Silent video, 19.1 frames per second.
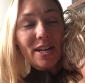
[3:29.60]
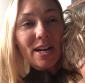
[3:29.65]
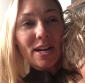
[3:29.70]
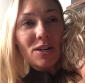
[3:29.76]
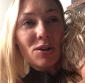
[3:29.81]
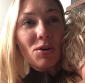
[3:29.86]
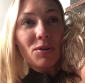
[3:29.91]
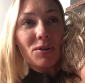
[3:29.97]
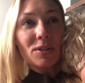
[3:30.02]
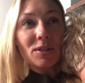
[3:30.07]
and I
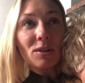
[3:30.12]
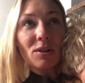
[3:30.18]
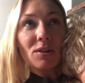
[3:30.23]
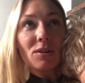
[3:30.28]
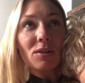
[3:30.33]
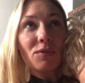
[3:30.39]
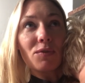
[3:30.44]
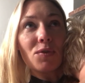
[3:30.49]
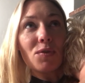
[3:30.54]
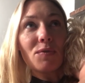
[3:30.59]
noticed
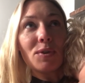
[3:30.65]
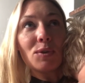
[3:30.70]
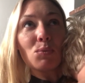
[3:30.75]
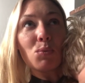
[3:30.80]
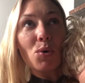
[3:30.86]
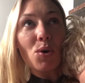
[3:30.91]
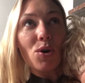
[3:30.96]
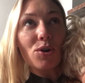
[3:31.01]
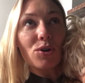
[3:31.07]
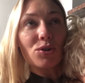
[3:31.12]
a few of his
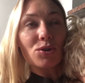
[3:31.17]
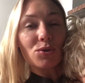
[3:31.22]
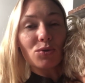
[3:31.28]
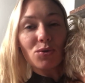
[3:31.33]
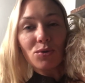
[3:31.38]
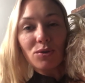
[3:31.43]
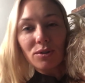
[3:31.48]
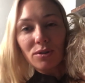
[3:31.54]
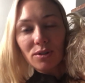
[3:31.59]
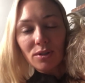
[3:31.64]
work
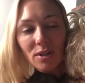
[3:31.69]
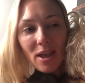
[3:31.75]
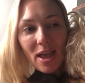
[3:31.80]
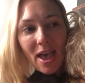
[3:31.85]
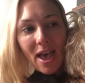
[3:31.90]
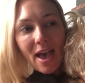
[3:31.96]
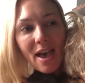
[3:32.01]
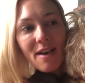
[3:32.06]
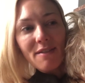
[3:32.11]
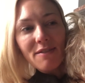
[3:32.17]
shorts
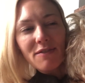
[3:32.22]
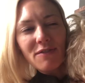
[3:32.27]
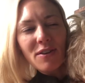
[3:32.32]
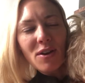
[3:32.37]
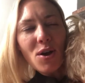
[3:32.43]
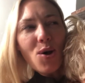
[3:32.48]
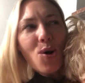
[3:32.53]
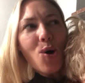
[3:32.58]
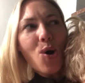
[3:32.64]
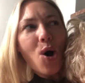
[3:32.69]
have
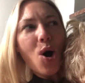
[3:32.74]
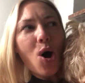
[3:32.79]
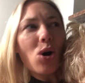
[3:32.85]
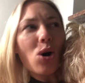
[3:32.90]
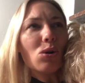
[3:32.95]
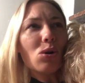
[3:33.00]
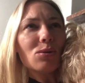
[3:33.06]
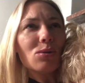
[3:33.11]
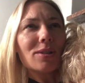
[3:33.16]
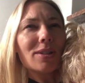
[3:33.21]

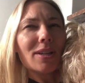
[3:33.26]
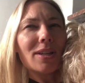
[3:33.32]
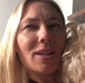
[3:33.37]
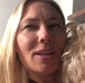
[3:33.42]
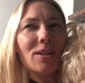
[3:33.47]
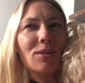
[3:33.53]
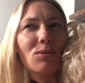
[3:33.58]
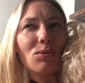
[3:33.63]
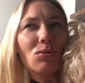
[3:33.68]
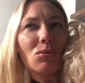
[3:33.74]
holes
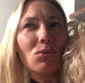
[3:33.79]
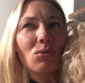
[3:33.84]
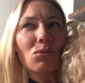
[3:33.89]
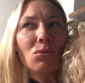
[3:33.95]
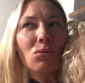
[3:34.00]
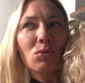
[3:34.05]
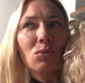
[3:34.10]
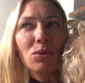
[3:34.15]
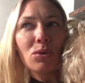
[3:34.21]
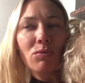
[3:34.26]
in
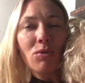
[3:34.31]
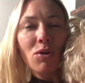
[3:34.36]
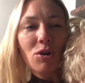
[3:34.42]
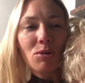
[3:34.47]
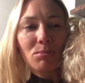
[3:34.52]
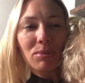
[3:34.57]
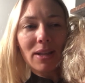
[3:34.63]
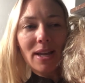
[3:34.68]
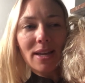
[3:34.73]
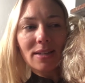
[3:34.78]
all the wrong
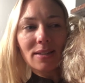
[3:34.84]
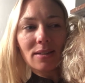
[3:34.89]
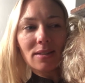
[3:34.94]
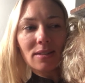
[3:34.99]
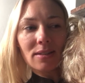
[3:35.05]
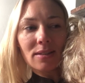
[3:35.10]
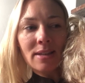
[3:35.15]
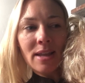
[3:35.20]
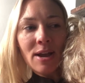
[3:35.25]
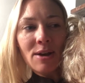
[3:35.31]

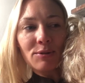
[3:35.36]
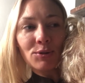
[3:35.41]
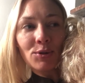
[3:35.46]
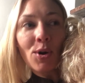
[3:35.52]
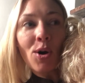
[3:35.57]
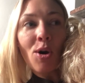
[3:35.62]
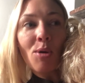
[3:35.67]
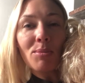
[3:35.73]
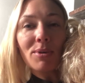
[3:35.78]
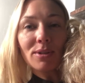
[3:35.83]
places. Now,
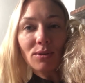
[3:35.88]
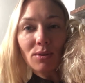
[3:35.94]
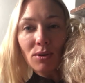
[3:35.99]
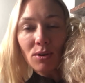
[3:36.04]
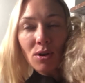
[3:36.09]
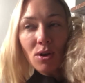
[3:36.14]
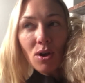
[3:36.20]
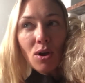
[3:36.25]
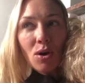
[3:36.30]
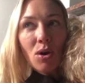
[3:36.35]
Tom is a
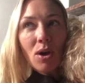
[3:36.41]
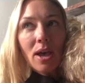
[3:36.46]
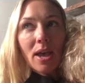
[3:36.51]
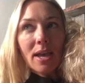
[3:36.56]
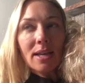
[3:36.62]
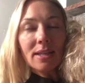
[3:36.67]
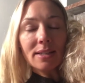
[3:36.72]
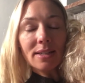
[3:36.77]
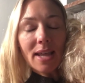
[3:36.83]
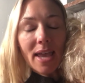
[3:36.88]

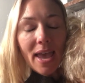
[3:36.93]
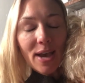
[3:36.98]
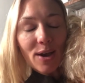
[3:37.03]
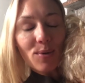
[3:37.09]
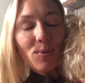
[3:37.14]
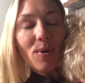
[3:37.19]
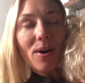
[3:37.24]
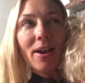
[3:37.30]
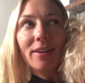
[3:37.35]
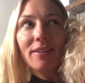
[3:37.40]
he's an
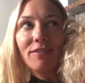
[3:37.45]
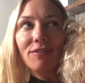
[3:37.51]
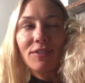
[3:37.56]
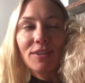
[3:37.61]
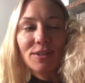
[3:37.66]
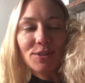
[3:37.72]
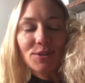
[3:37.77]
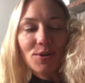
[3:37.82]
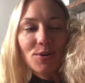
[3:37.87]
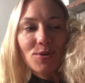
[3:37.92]
equine
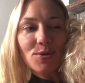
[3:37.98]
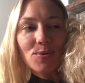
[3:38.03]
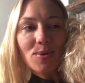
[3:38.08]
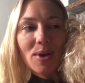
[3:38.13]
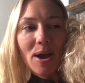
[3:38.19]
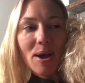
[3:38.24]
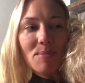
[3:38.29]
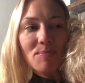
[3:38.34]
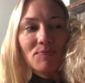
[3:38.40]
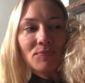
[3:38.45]
physio.
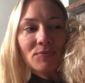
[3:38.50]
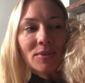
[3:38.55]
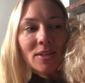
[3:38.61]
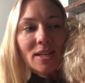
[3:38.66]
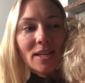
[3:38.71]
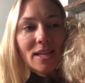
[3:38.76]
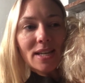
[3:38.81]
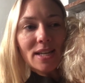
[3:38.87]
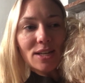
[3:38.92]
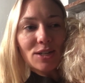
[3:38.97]
Um,
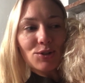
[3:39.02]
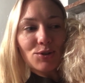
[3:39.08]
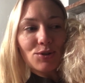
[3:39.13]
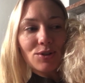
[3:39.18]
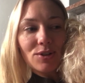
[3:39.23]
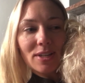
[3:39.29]
he